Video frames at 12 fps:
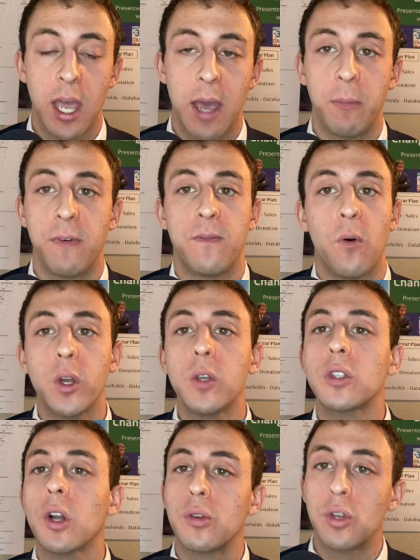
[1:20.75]
Before you
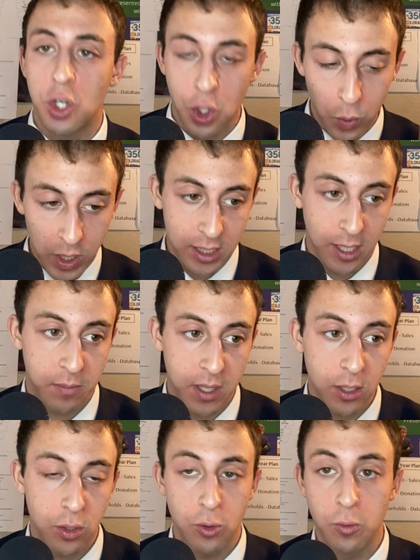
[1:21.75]
start doing
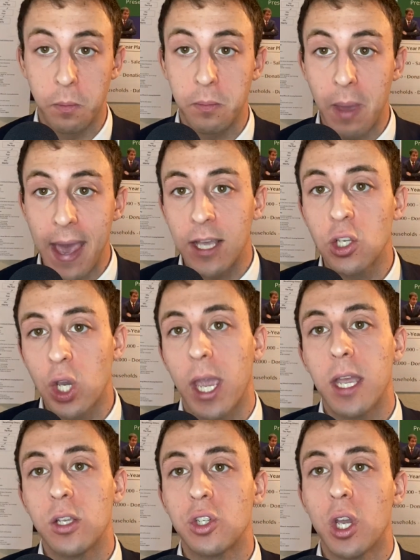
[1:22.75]
something to make
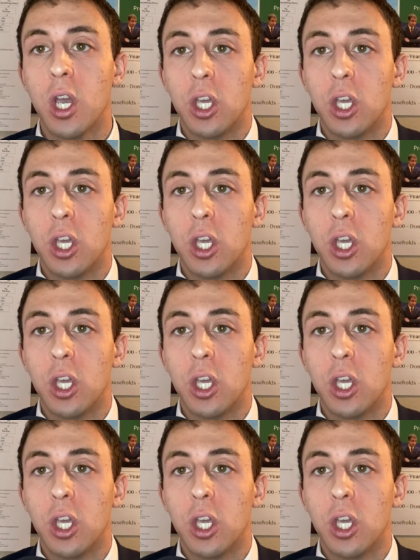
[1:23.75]
change,